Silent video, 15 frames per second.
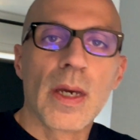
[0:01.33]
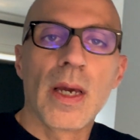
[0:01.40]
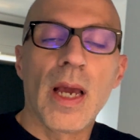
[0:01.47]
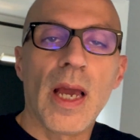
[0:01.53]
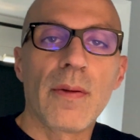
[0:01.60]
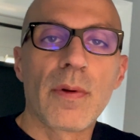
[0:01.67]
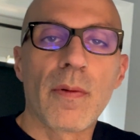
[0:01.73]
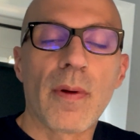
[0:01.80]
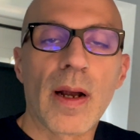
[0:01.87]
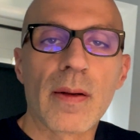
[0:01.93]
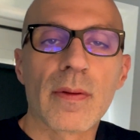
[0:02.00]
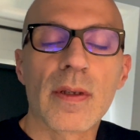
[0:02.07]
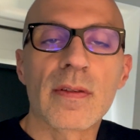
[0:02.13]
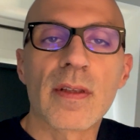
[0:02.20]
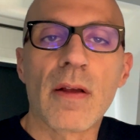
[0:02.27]
Hey
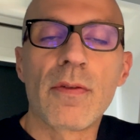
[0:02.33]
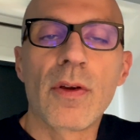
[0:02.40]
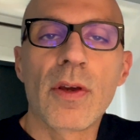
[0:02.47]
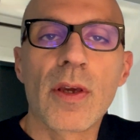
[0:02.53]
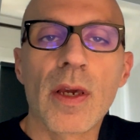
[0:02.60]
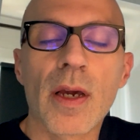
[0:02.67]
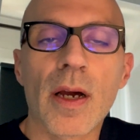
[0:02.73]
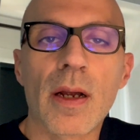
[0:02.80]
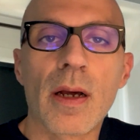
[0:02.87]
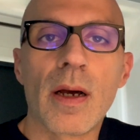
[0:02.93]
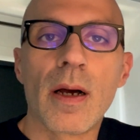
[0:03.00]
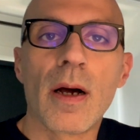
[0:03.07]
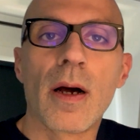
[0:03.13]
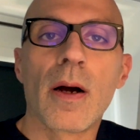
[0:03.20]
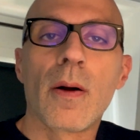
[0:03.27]
everyone, Stelvio here.
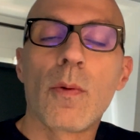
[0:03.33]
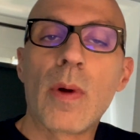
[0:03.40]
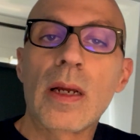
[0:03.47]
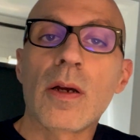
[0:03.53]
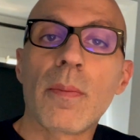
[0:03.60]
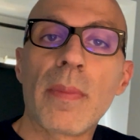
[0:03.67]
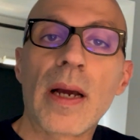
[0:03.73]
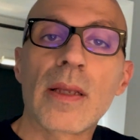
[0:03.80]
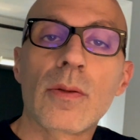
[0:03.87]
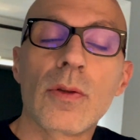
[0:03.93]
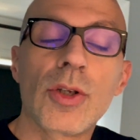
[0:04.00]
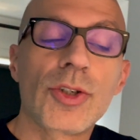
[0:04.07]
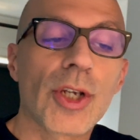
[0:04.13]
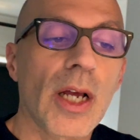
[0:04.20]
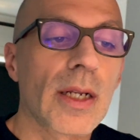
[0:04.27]
Welcome back to
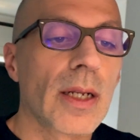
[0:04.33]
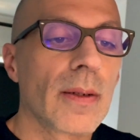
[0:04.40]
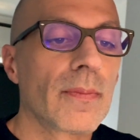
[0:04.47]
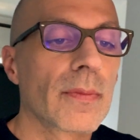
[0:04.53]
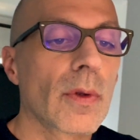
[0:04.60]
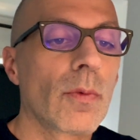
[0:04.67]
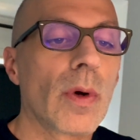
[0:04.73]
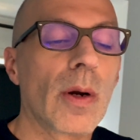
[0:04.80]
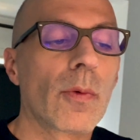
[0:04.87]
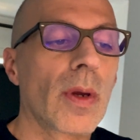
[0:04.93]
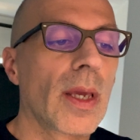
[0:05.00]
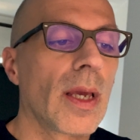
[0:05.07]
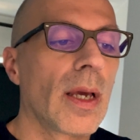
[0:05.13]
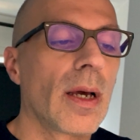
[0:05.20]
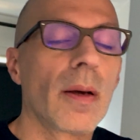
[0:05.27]
the channel where
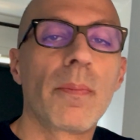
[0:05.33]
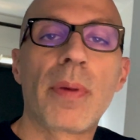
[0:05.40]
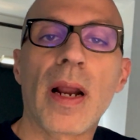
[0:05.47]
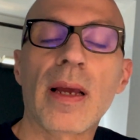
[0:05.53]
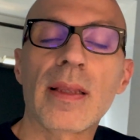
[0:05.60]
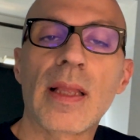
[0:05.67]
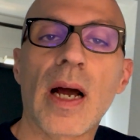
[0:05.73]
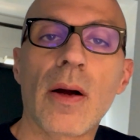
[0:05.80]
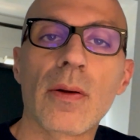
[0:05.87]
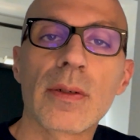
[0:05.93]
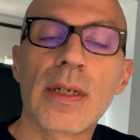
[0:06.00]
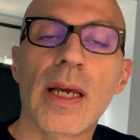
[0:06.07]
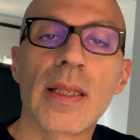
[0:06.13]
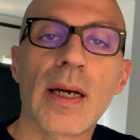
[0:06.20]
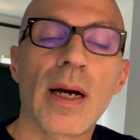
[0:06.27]
we break
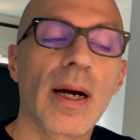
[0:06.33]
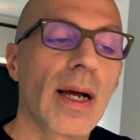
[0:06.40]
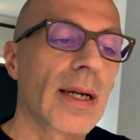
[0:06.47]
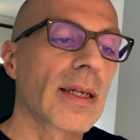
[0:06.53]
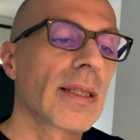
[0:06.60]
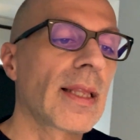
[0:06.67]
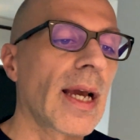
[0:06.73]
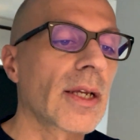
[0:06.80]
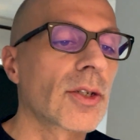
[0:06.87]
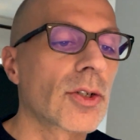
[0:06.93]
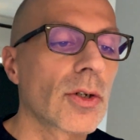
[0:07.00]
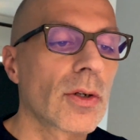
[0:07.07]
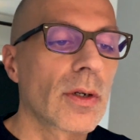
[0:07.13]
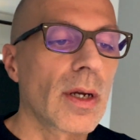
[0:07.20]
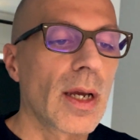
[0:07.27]
down data
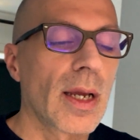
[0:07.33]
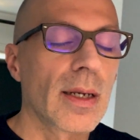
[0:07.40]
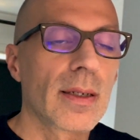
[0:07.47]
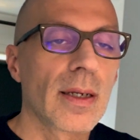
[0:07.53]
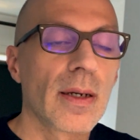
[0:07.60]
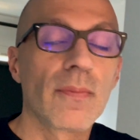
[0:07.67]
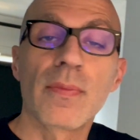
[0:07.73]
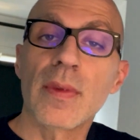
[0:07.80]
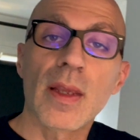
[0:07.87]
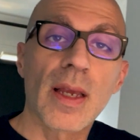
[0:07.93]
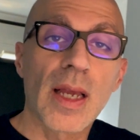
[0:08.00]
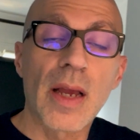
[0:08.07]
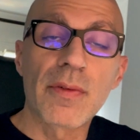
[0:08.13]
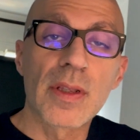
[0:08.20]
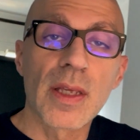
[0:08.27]
architecture and
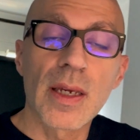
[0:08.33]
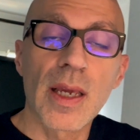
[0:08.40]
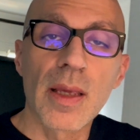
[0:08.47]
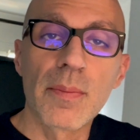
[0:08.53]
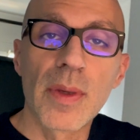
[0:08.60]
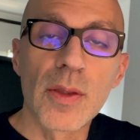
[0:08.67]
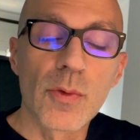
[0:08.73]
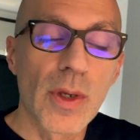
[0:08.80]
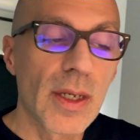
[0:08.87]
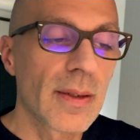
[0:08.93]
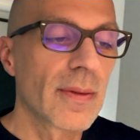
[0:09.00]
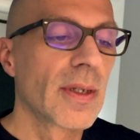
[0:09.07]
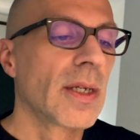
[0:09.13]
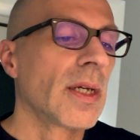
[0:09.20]
everything in between.